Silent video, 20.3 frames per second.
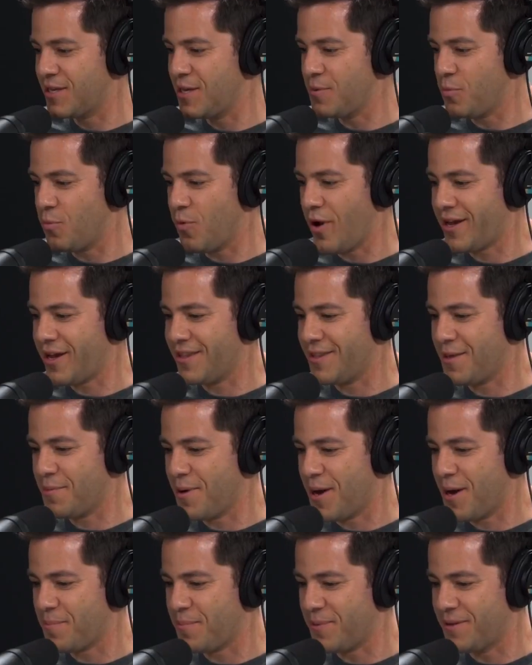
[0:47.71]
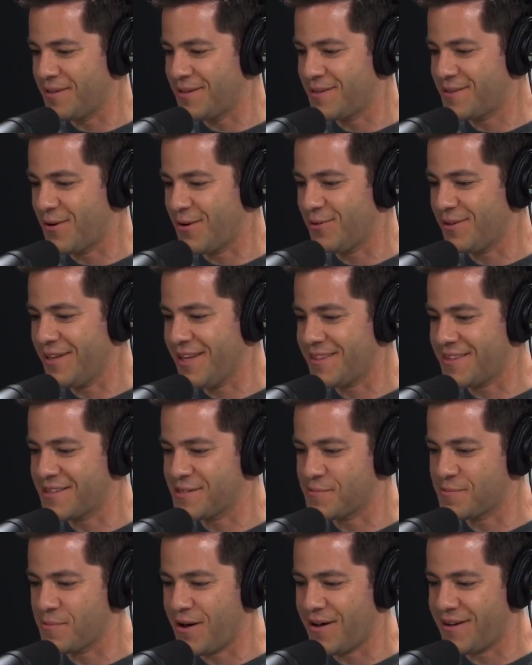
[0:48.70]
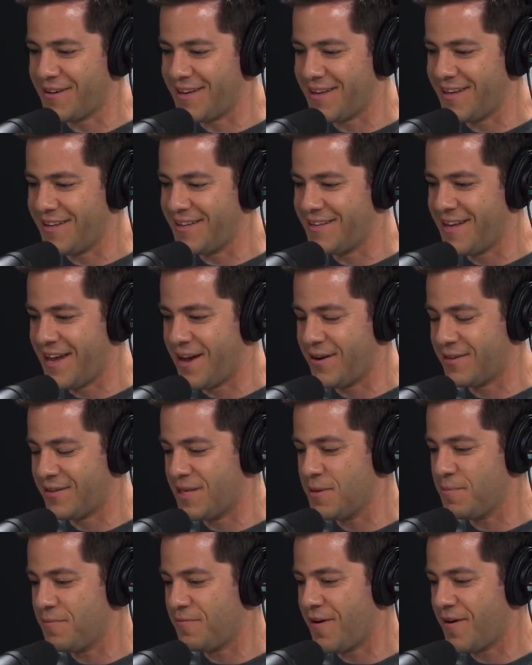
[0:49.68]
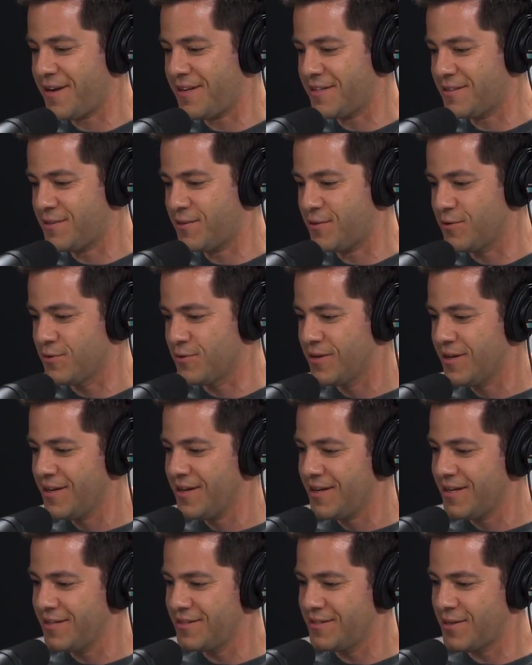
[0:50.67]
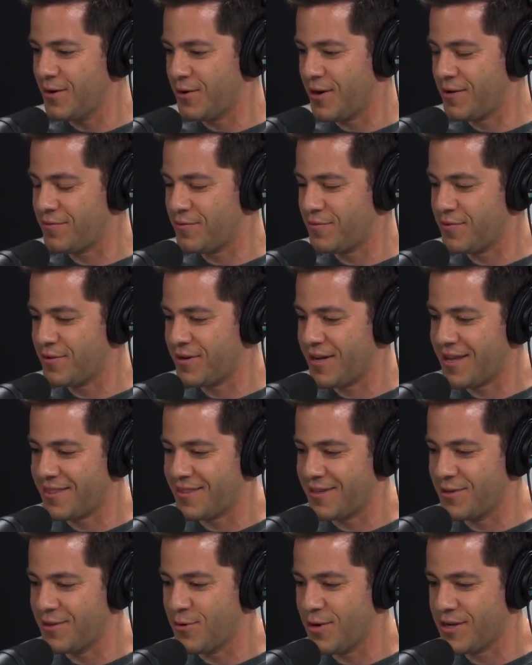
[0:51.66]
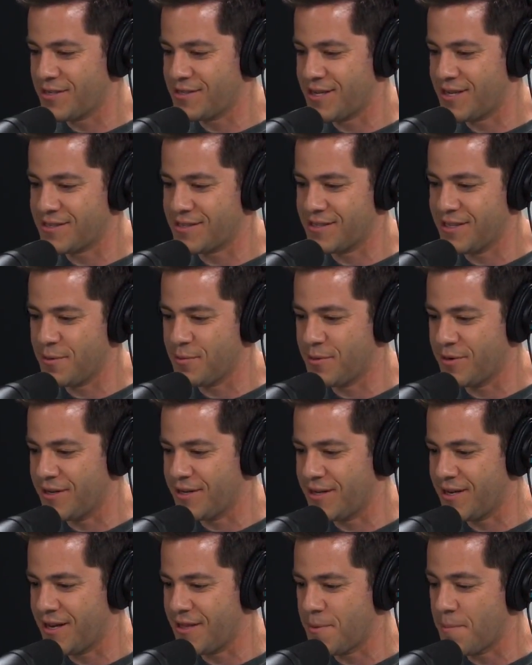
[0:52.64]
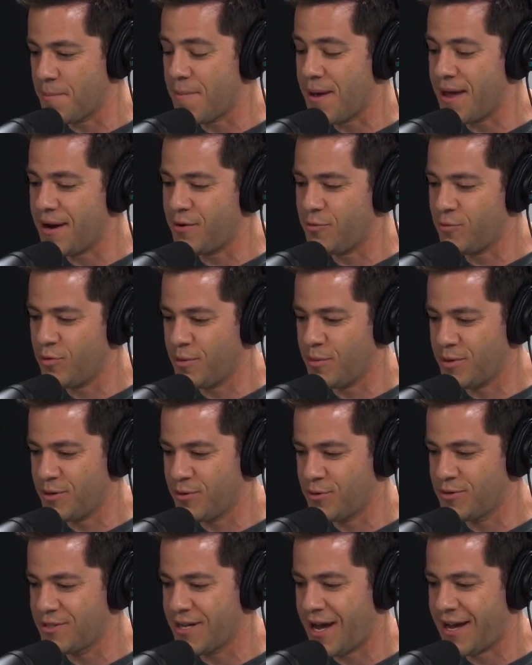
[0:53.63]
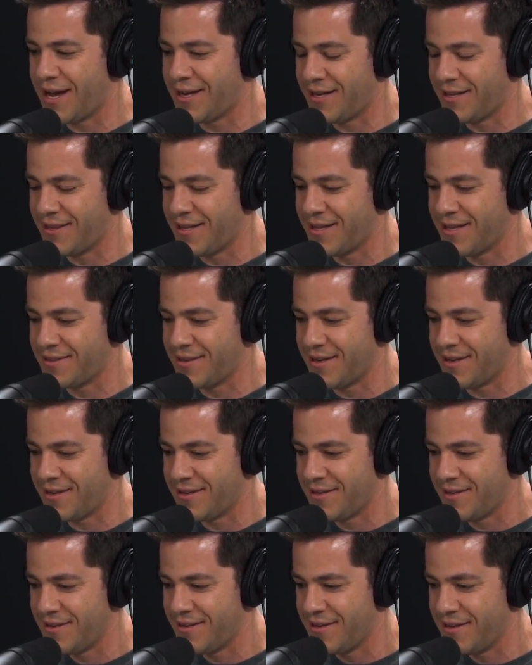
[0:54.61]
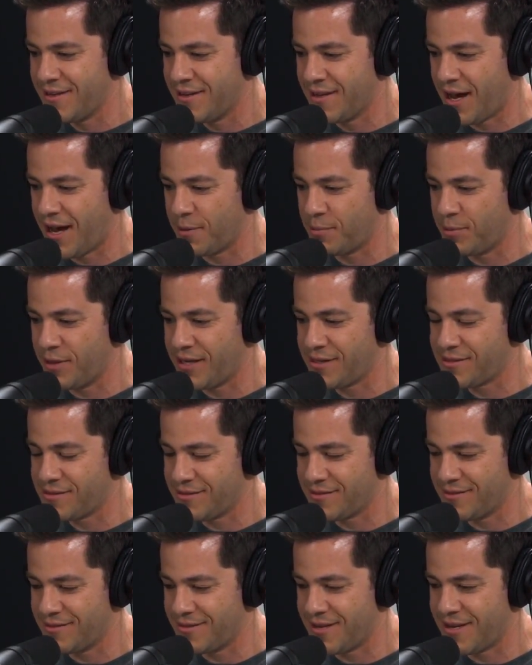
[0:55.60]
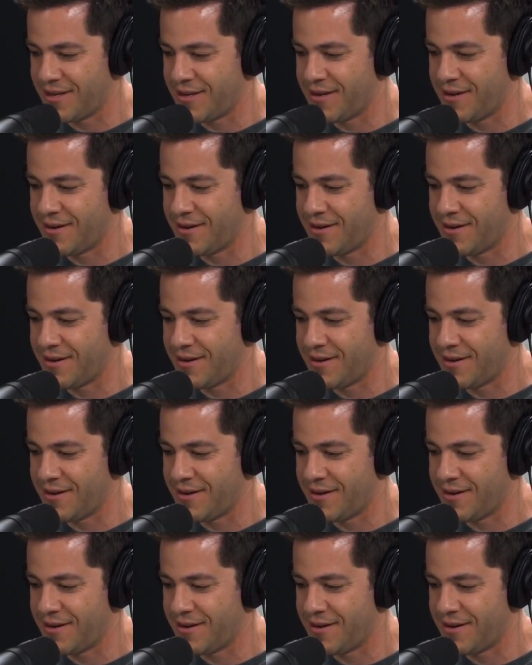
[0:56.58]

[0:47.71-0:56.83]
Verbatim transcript: keep waking them up and don't let the small get you down. Keep fighting too, and don't ever forget the USS Liberty and the men and women who died on that day. God bless and take